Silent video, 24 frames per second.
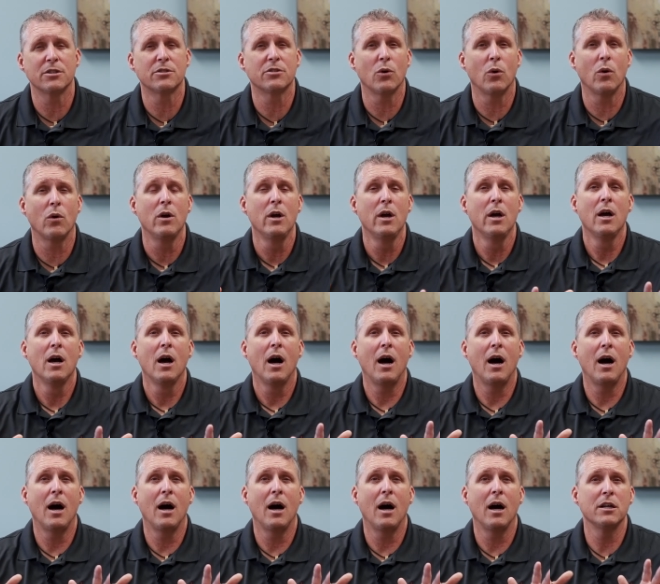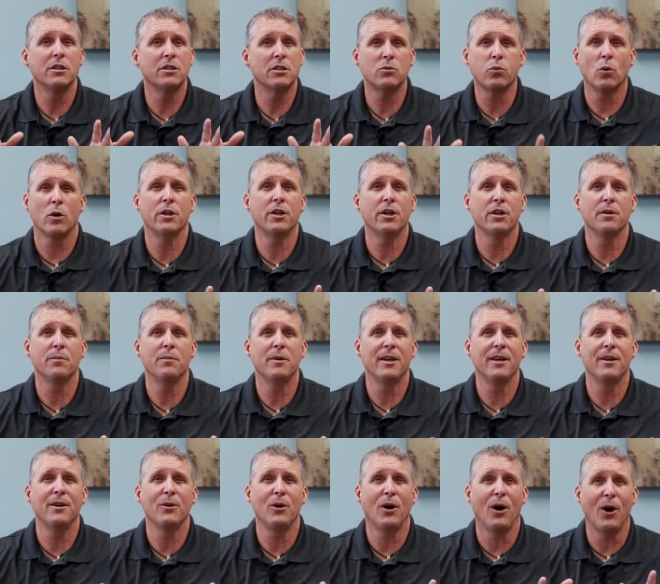So I just want you to
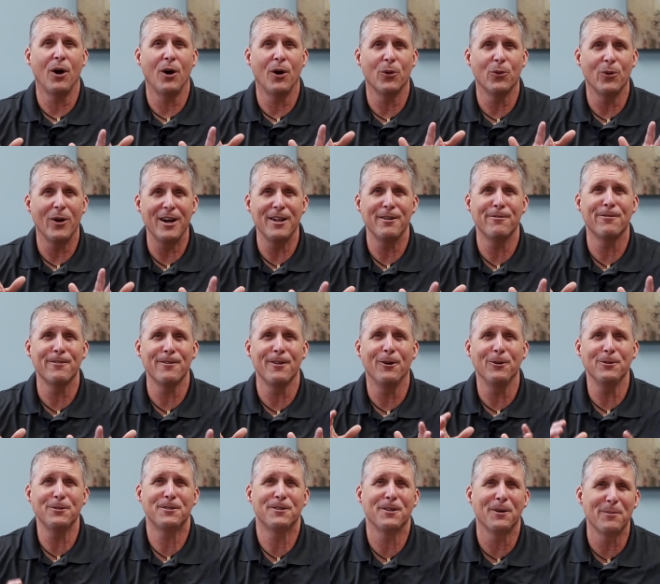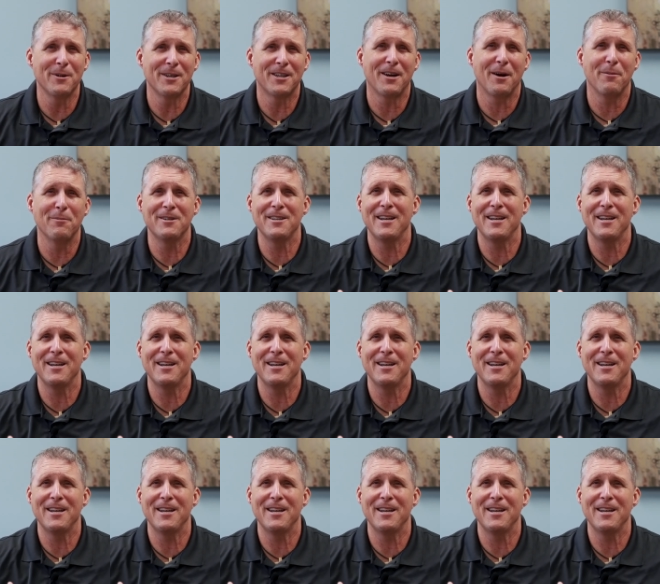be ready for those. They'll be coming